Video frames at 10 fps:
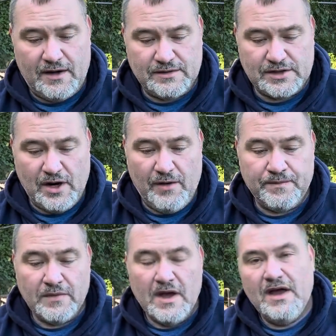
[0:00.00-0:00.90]
So
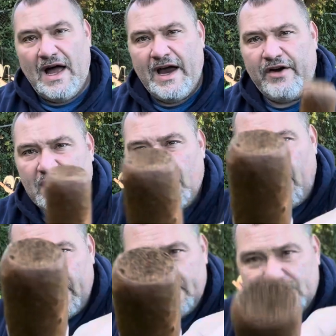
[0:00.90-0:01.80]
I already cut
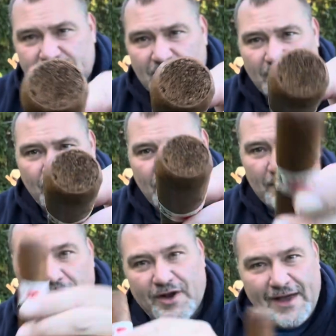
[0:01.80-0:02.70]
it, so I'm
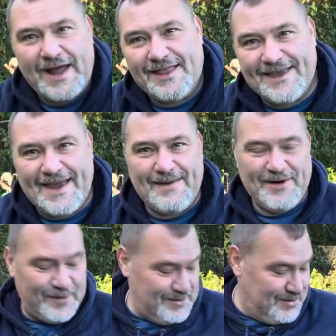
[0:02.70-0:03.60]
a little ahead of the game
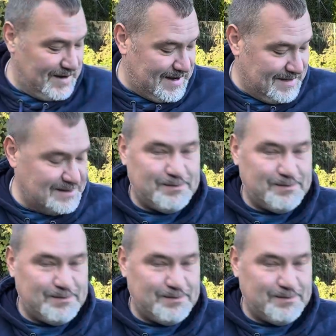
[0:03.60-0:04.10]
here with you guys,